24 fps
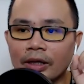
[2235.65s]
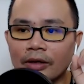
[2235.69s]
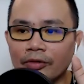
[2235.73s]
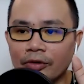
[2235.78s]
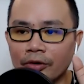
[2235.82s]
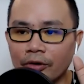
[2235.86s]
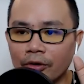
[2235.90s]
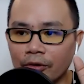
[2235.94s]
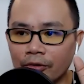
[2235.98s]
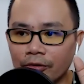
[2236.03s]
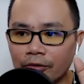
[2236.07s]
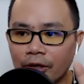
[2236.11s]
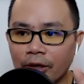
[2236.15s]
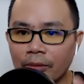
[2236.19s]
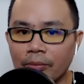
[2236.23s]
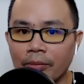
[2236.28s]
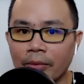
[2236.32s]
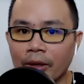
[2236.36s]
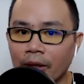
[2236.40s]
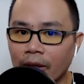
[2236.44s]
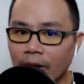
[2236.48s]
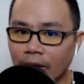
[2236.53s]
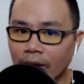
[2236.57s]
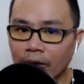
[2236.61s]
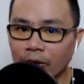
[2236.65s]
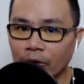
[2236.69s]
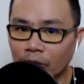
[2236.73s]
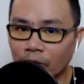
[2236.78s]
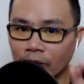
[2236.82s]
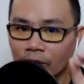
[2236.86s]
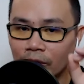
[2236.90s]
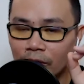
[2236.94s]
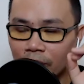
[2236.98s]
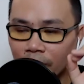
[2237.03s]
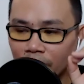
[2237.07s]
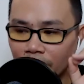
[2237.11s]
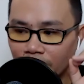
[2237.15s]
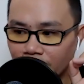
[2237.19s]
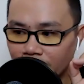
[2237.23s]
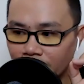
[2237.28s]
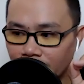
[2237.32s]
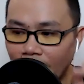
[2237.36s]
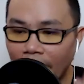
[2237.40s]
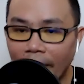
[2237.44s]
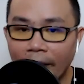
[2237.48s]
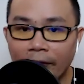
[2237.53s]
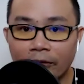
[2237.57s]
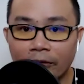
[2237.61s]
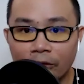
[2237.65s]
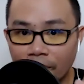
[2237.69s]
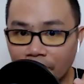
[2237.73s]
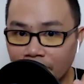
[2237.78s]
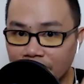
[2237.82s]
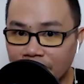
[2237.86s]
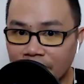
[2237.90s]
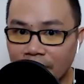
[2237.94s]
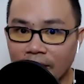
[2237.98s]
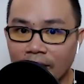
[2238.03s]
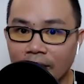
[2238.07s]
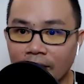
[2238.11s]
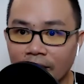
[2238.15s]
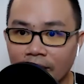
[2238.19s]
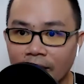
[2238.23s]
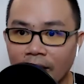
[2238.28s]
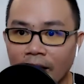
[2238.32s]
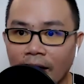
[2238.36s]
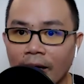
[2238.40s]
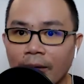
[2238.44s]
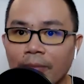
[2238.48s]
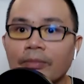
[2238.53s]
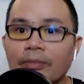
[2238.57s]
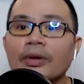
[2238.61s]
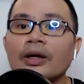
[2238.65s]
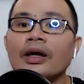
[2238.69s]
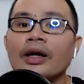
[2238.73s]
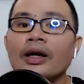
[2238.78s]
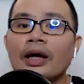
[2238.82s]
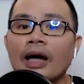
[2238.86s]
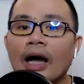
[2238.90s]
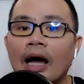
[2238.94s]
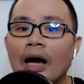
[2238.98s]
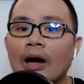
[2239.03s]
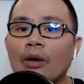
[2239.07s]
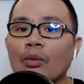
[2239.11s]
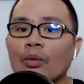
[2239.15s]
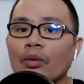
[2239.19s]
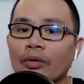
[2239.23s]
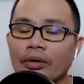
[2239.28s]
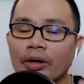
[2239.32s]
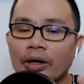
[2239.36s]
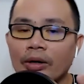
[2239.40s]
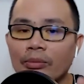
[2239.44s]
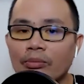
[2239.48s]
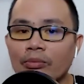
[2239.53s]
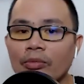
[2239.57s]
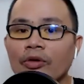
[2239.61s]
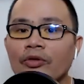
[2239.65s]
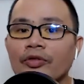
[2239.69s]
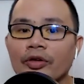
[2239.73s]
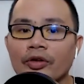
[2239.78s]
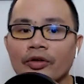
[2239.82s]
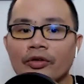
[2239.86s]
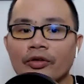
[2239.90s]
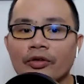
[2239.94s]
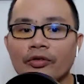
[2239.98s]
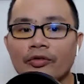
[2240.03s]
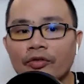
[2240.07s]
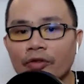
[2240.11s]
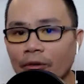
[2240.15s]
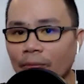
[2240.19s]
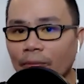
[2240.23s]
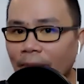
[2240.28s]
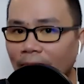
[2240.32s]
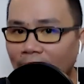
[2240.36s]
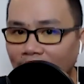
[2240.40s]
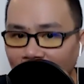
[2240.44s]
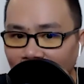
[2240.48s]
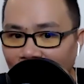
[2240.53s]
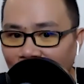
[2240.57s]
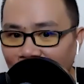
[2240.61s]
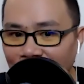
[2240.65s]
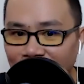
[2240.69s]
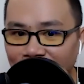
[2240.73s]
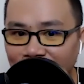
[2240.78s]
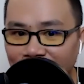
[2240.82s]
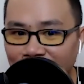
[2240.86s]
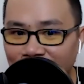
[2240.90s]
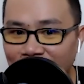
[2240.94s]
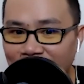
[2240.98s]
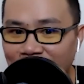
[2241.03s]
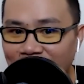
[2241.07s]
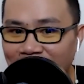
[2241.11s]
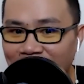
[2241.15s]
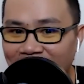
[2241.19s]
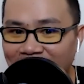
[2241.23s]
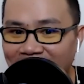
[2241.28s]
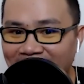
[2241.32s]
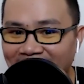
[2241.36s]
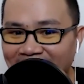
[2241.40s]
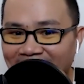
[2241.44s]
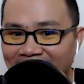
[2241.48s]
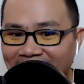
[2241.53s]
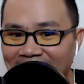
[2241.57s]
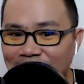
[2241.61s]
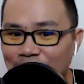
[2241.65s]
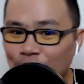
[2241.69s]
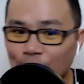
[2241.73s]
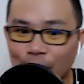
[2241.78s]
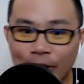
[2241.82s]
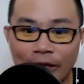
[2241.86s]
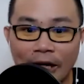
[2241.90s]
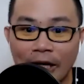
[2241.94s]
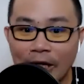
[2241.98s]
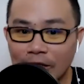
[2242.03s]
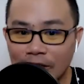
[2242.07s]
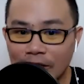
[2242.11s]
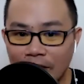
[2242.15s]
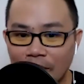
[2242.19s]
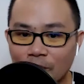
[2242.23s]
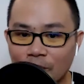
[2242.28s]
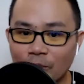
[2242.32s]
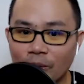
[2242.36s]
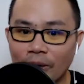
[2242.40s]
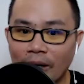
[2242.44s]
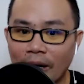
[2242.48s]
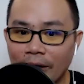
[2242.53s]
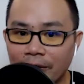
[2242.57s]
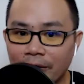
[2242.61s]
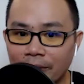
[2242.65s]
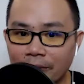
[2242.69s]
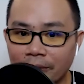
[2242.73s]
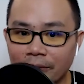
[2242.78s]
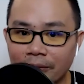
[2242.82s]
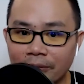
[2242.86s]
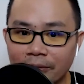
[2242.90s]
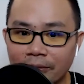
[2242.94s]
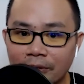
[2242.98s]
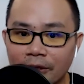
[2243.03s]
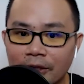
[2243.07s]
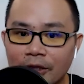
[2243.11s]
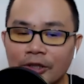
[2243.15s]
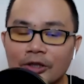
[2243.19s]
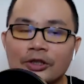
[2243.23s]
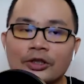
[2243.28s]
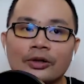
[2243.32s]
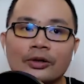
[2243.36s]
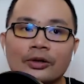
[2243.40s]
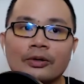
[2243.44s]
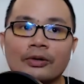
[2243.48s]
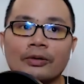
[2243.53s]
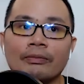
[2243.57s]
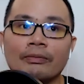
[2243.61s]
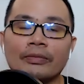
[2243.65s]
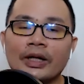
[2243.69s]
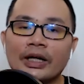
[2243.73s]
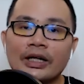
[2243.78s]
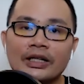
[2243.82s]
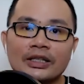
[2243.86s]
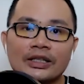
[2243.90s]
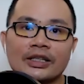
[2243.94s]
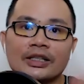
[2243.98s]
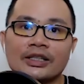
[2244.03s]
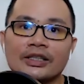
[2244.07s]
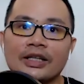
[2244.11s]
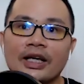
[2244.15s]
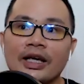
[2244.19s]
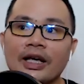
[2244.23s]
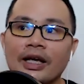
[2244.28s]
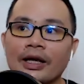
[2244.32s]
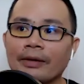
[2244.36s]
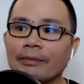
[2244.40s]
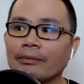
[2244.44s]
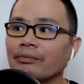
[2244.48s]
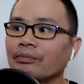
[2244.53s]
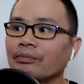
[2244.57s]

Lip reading: you don't treat me right the second time, I will remove you from my life. So that's what I do. So there's a saying,